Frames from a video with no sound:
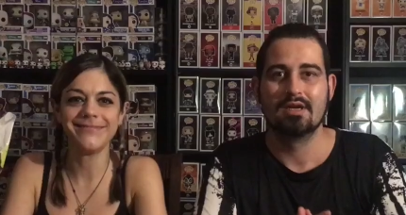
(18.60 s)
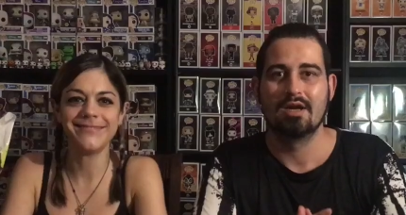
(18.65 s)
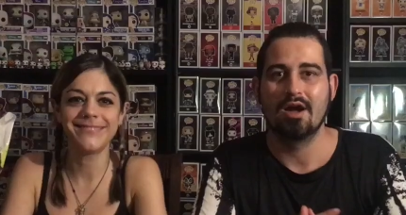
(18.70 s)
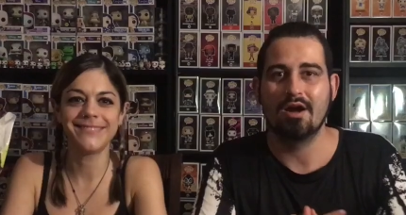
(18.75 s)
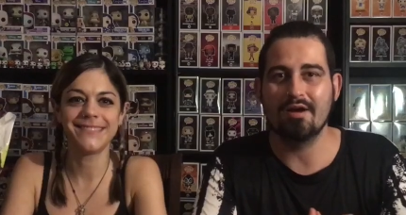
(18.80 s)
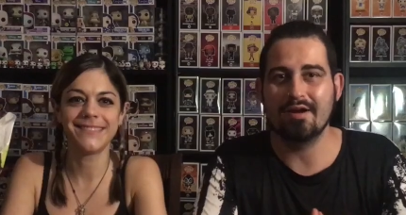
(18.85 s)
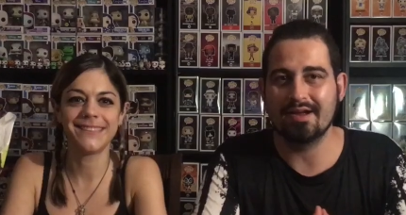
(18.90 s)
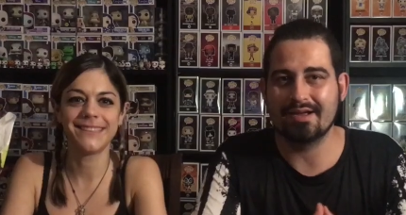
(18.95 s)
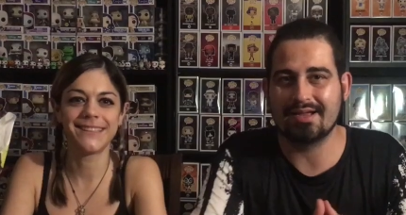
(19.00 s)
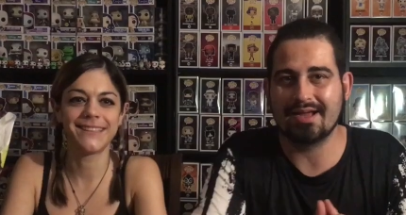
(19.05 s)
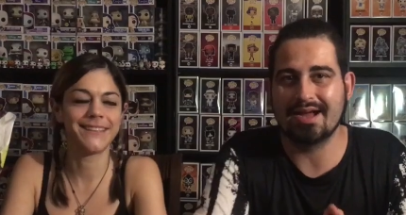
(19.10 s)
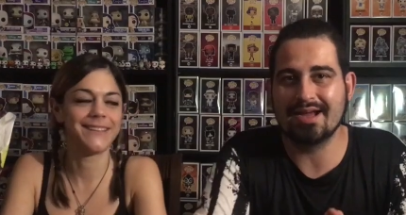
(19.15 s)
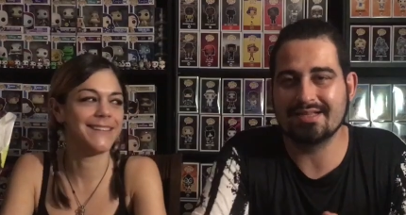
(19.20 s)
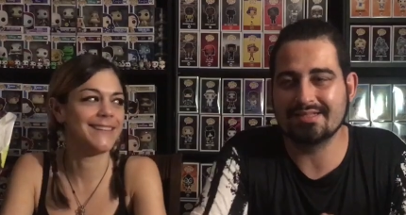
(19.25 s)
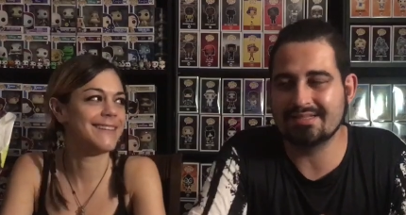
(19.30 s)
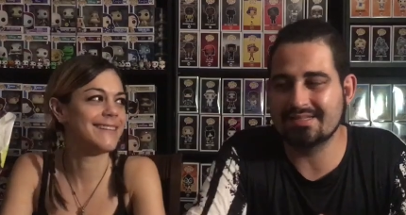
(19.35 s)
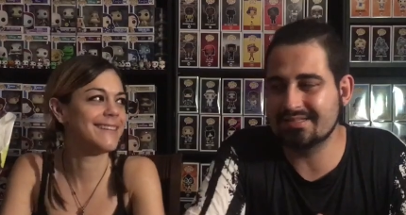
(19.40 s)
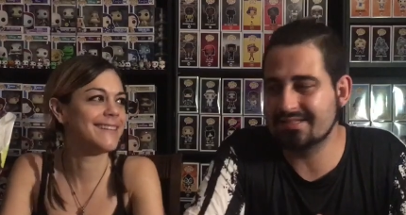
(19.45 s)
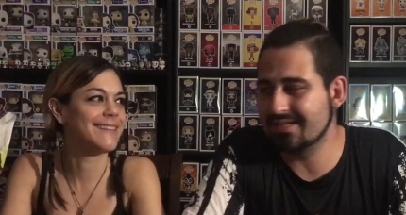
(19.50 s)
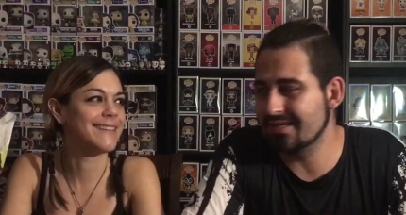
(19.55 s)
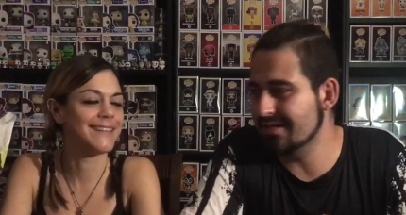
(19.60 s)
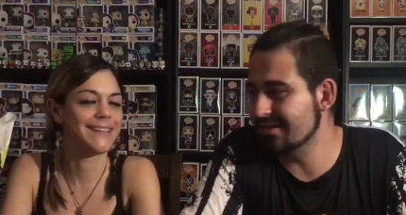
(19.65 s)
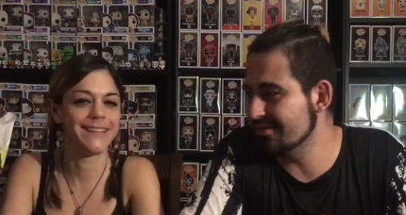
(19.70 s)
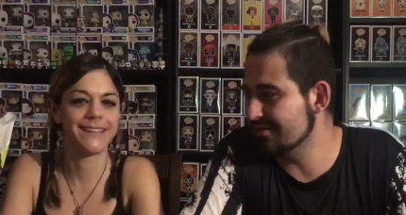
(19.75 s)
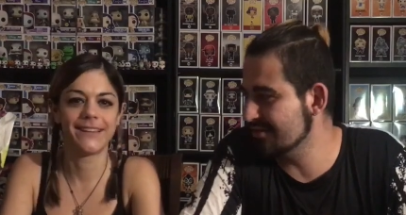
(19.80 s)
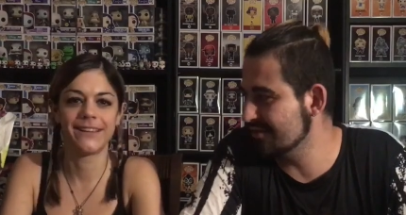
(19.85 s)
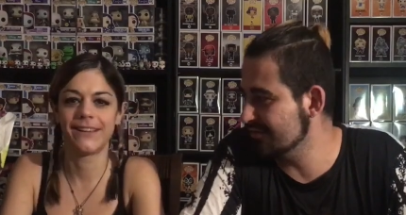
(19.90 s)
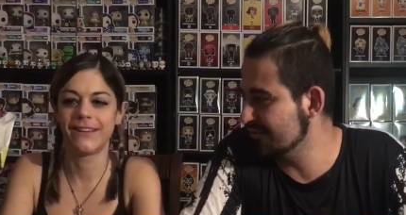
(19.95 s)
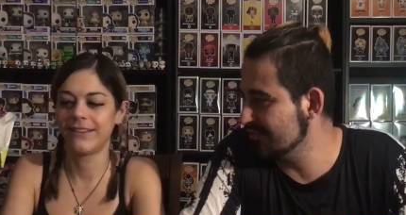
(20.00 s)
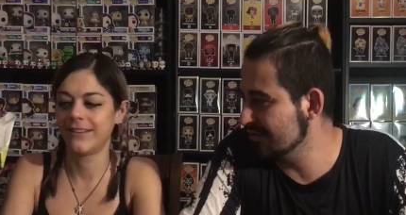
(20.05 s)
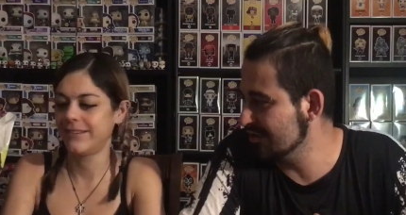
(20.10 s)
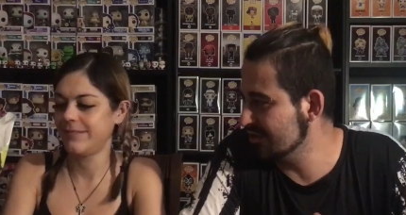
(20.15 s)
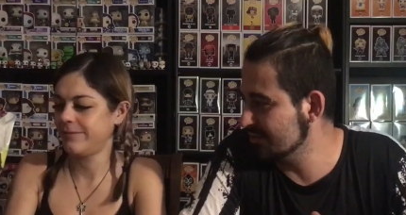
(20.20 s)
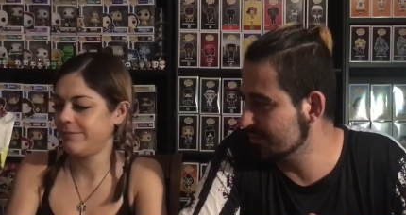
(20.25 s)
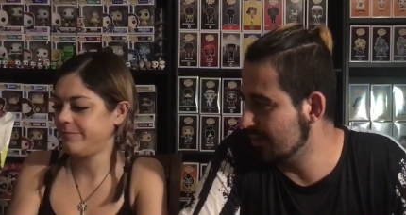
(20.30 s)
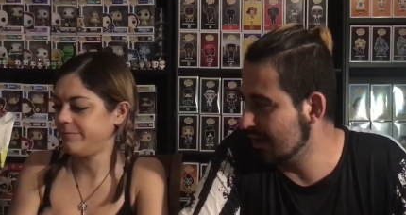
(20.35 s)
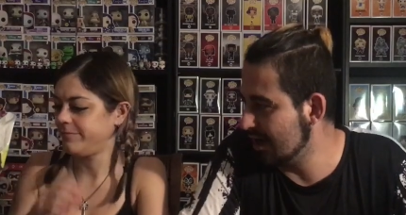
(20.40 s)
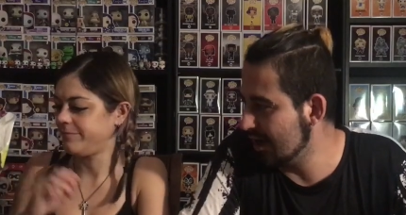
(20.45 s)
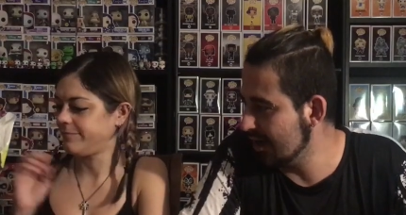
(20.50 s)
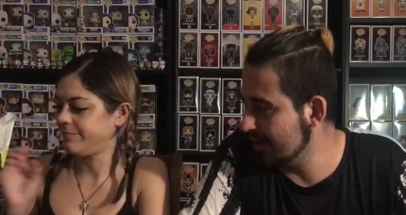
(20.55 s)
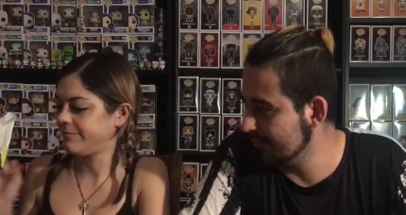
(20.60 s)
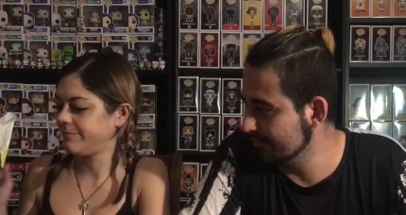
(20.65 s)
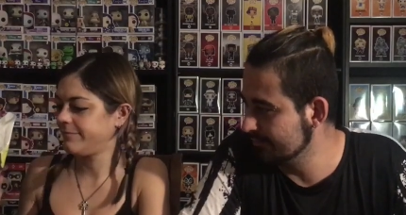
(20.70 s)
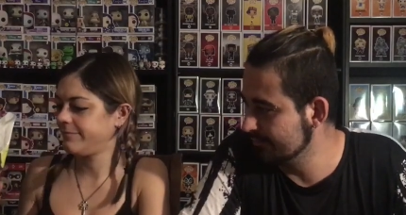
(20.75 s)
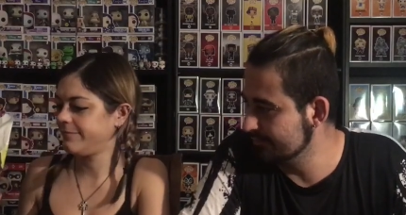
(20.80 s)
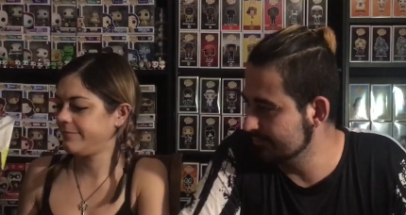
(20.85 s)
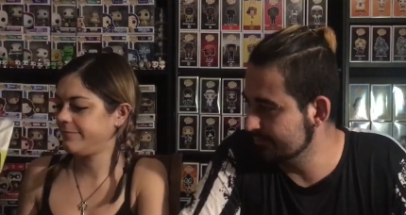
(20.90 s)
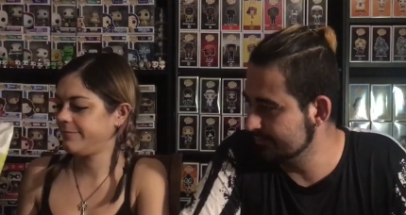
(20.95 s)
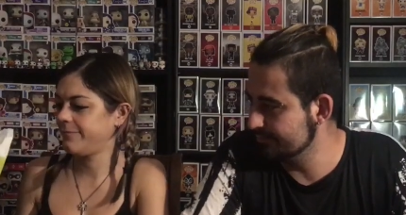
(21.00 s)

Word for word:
Speaker 1: Alright guys, let's get into the first pop.